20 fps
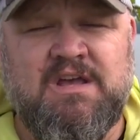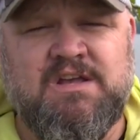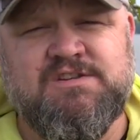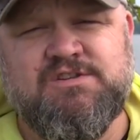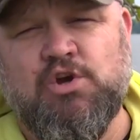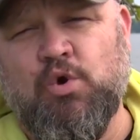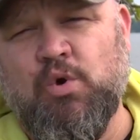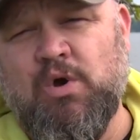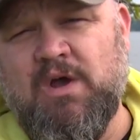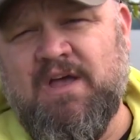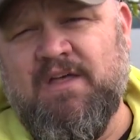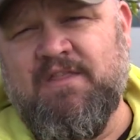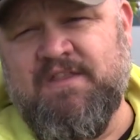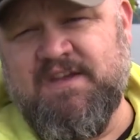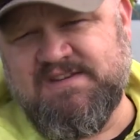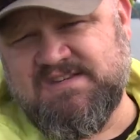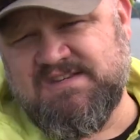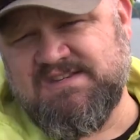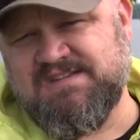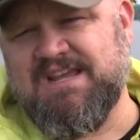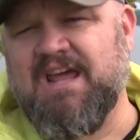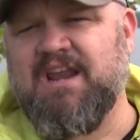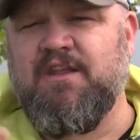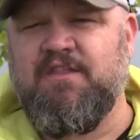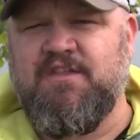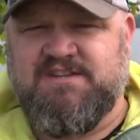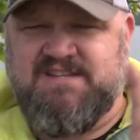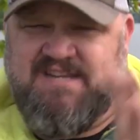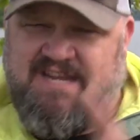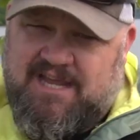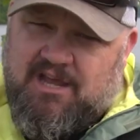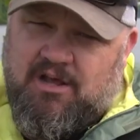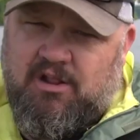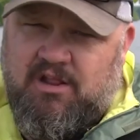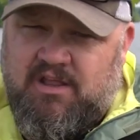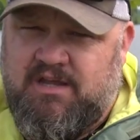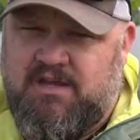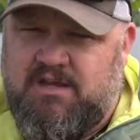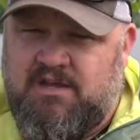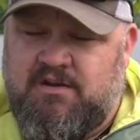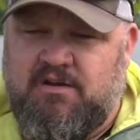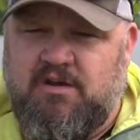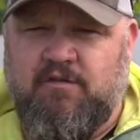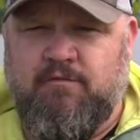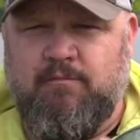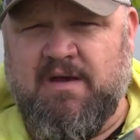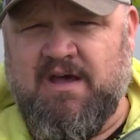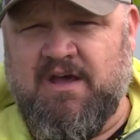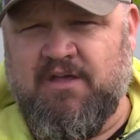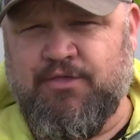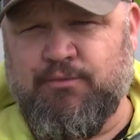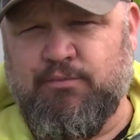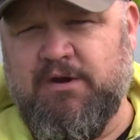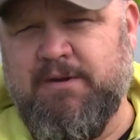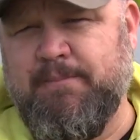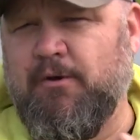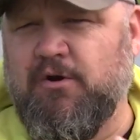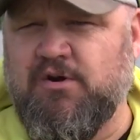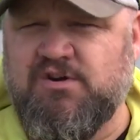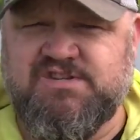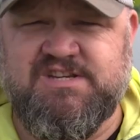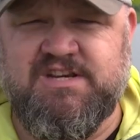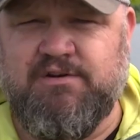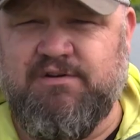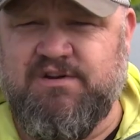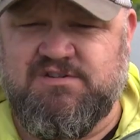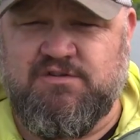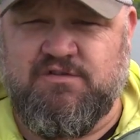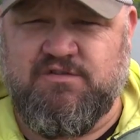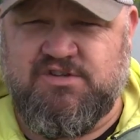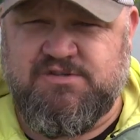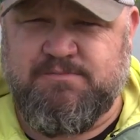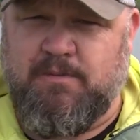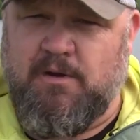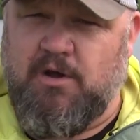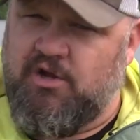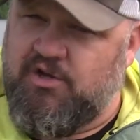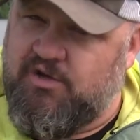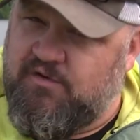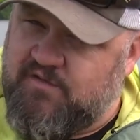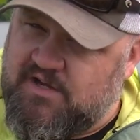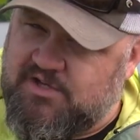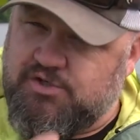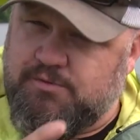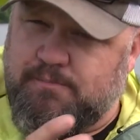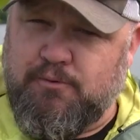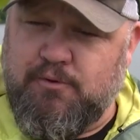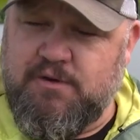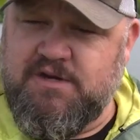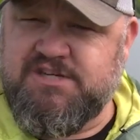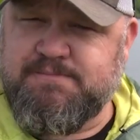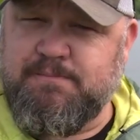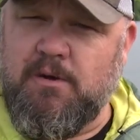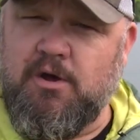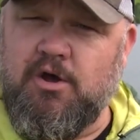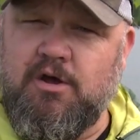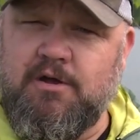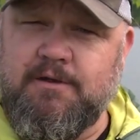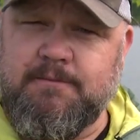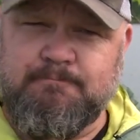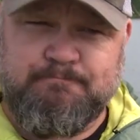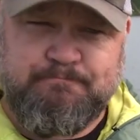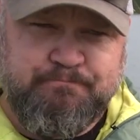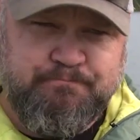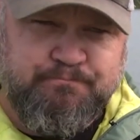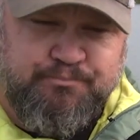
So this is kind of the tail end of my three-part series on the spawn. You've got your pre-spawn,